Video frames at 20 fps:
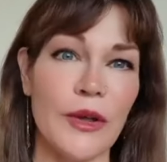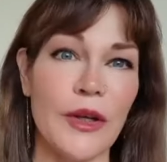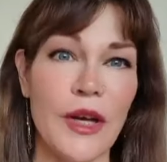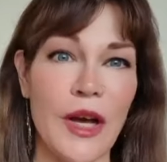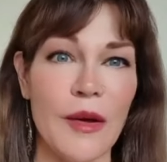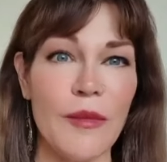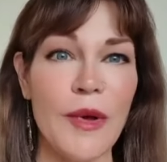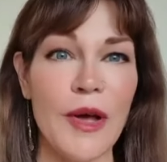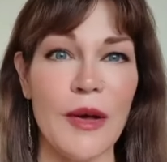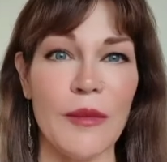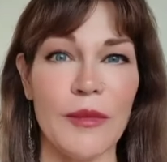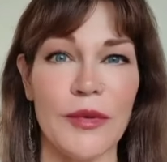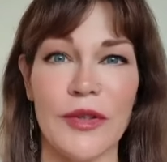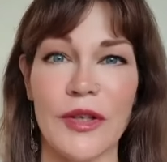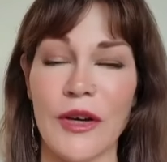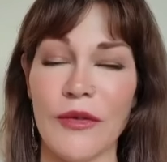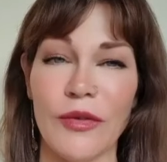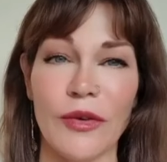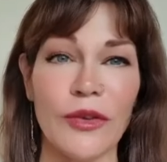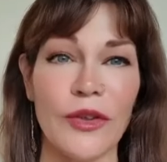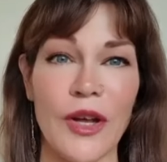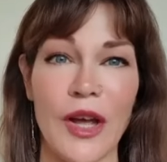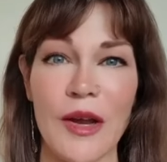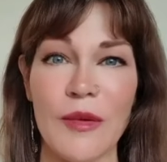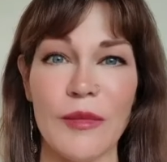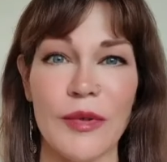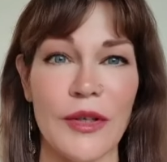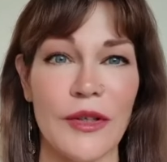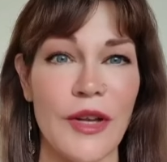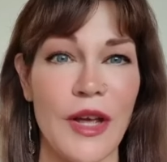would come up several
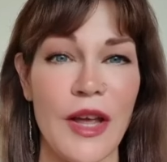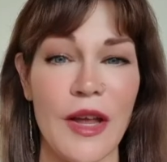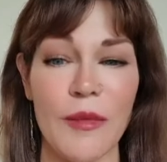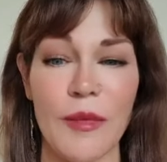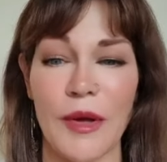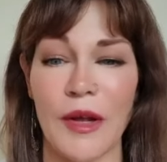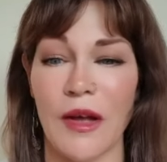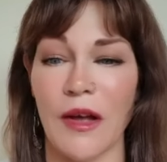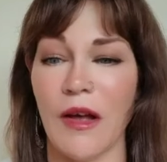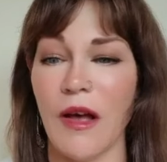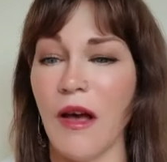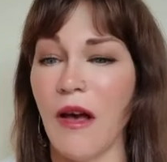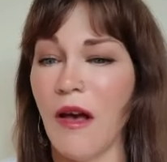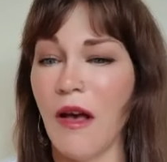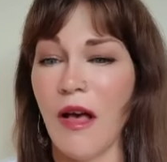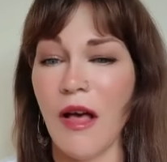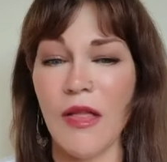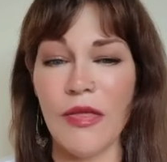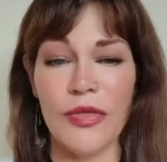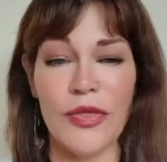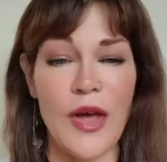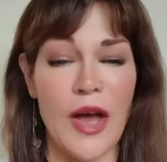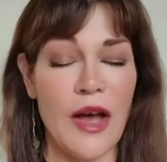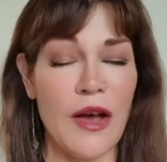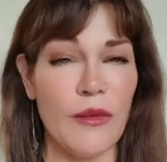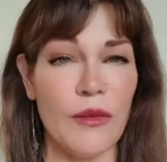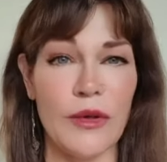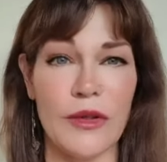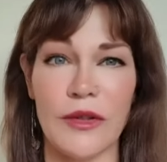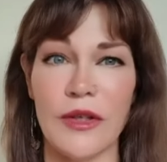times a day, but
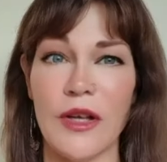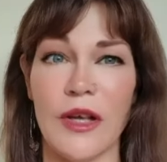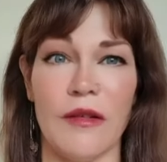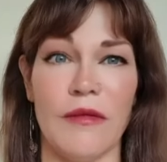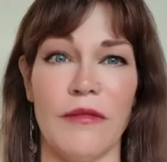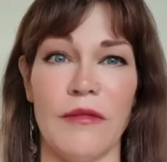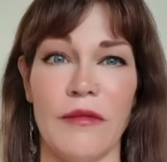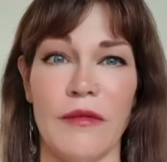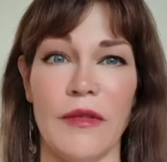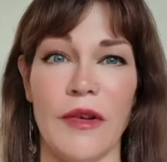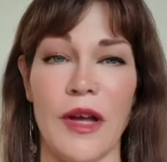that was it.